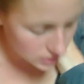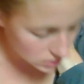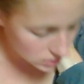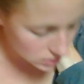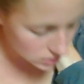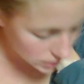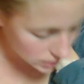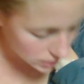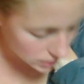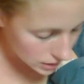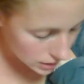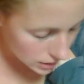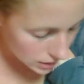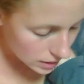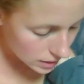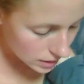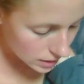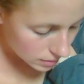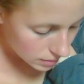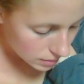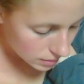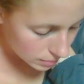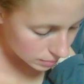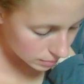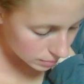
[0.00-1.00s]
history.
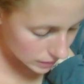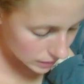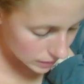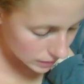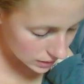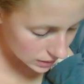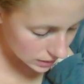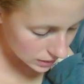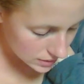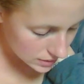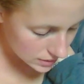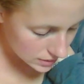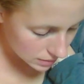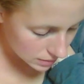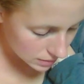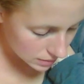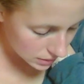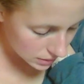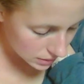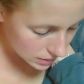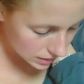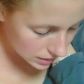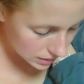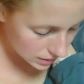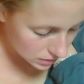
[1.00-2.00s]
B, a
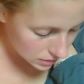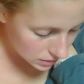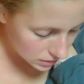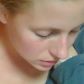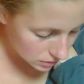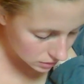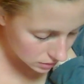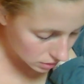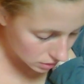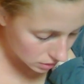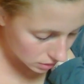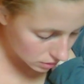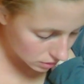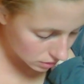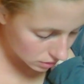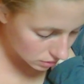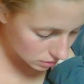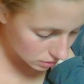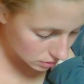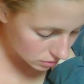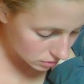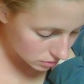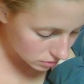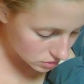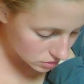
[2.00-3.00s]
statement that the credit
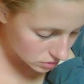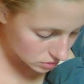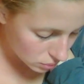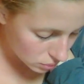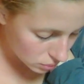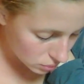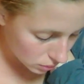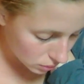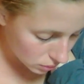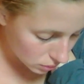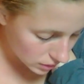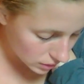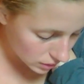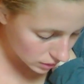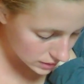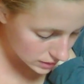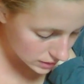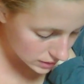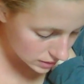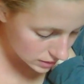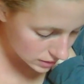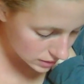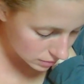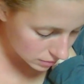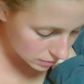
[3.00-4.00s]
score
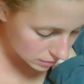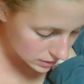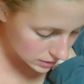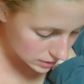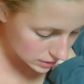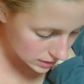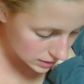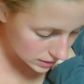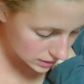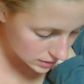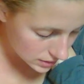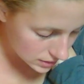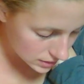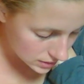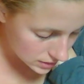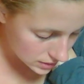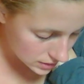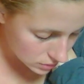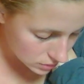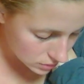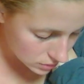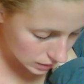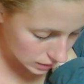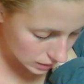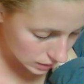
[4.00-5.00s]
is a number that takes
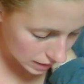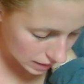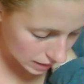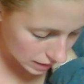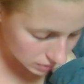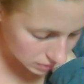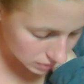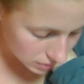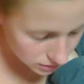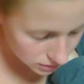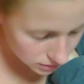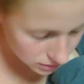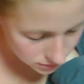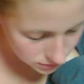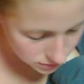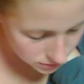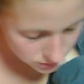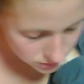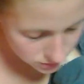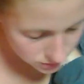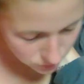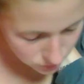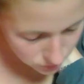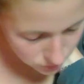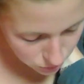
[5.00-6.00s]
into account the
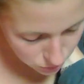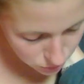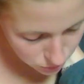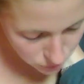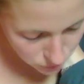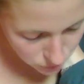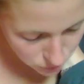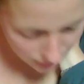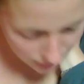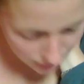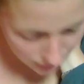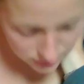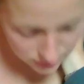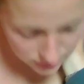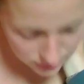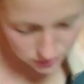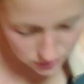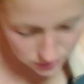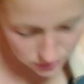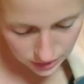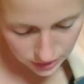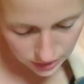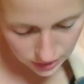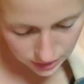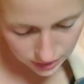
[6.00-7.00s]
consumer's credit
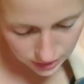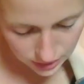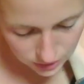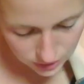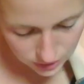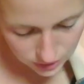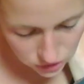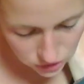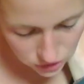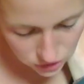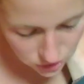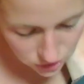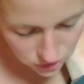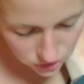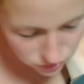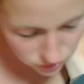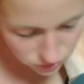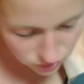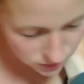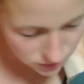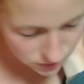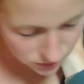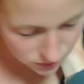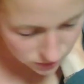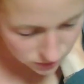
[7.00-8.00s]
history and can
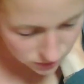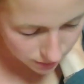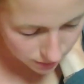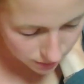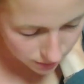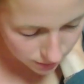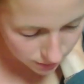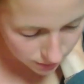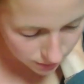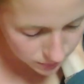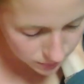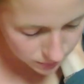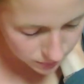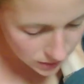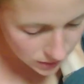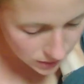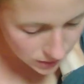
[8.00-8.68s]
change over time.